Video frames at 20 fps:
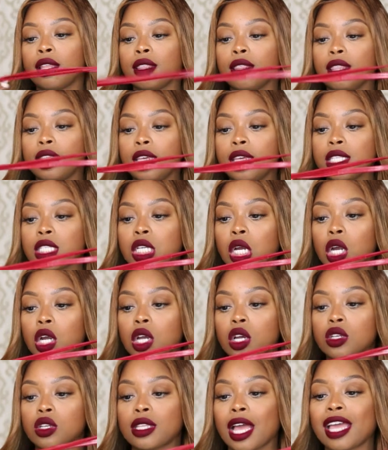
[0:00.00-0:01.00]
these
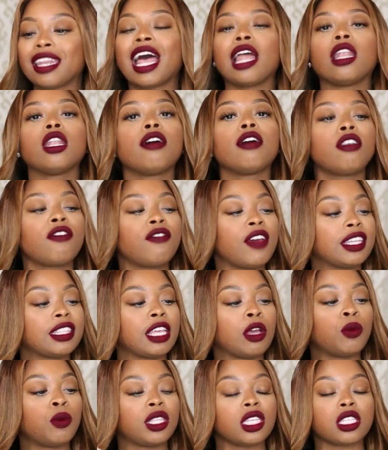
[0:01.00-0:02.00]
girls, and I love the fact
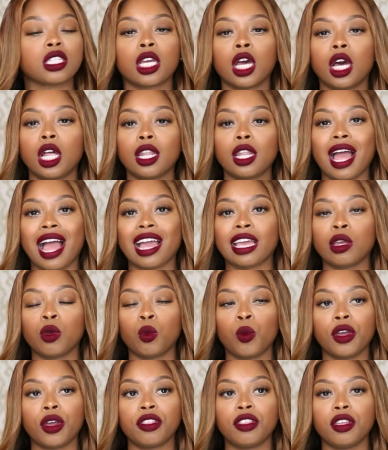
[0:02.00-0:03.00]
that with this color, I
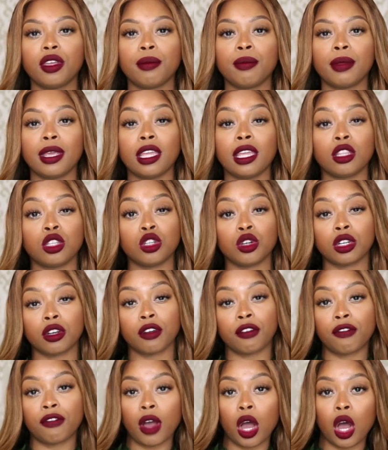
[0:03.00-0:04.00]
can wear them in during
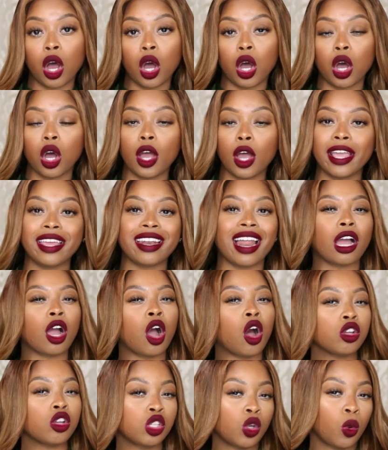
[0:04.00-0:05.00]
the fall, and I
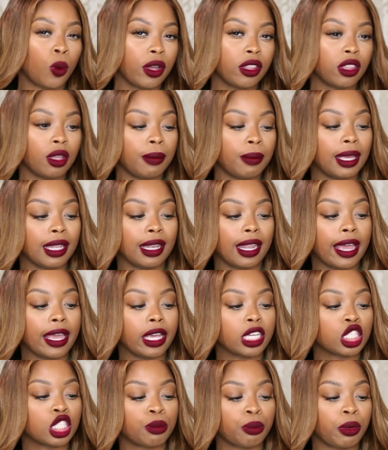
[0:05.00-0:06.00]
can also wear them in
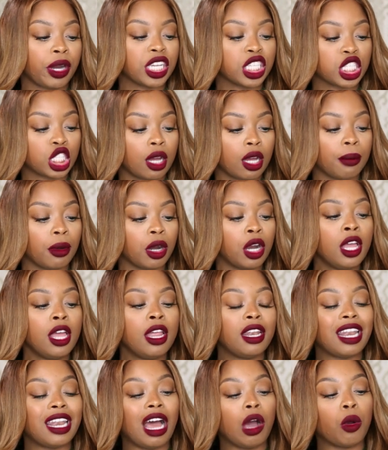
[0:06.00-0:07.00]
like spring, summer.
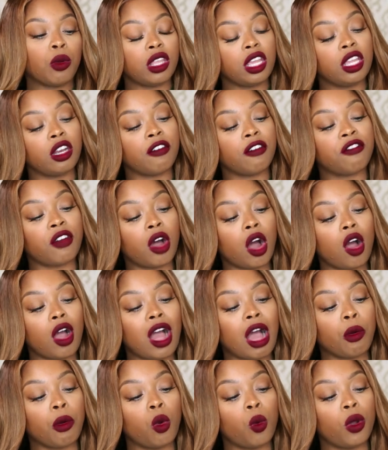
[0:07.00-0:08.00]
Now in the fall,
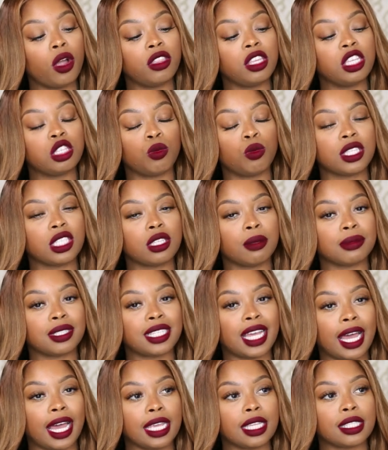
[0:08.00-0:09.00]
I will wear these with some
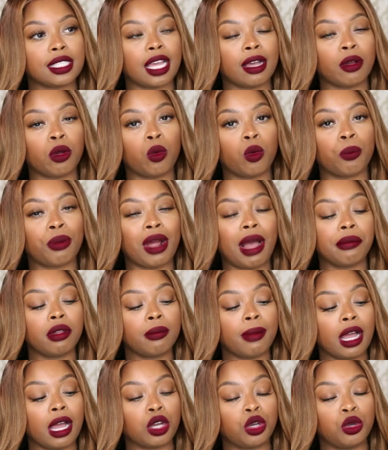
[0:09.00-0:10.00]
tights.
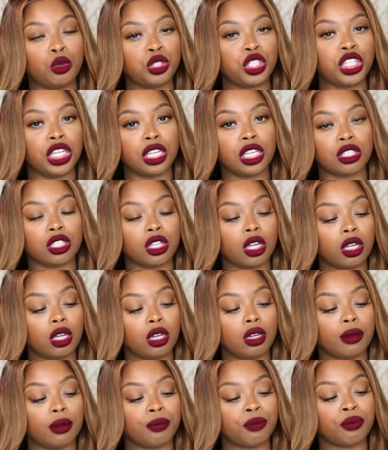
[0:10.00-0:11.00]
Probably my Gucci and
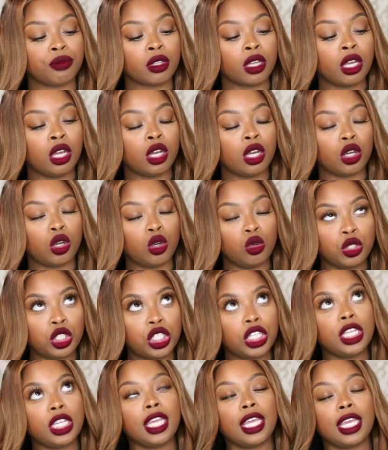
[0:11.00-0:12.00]
um
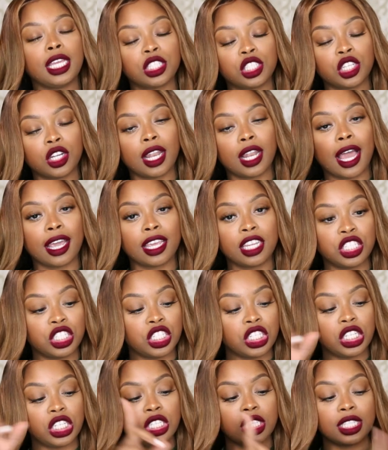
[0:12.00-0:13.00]
Gucci interlocking
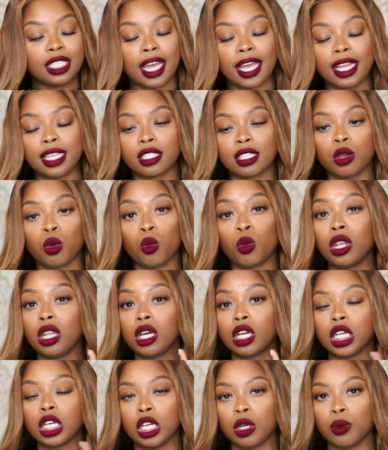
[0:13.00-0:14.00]
G's tights will
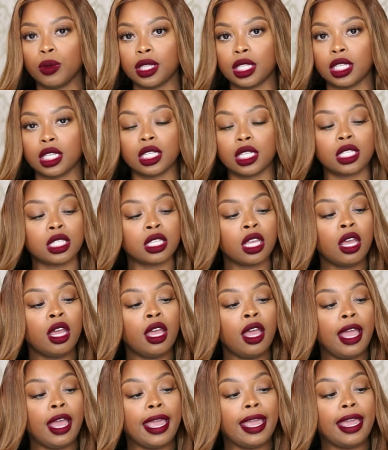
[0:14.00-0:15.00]
look good with these,
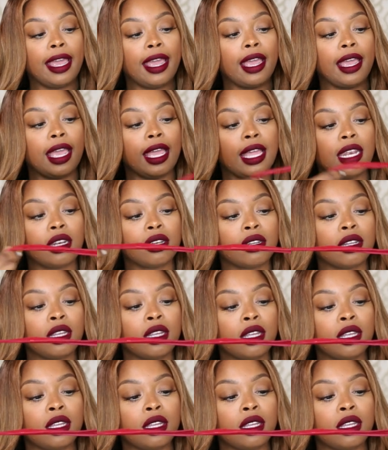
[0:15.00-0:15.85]
and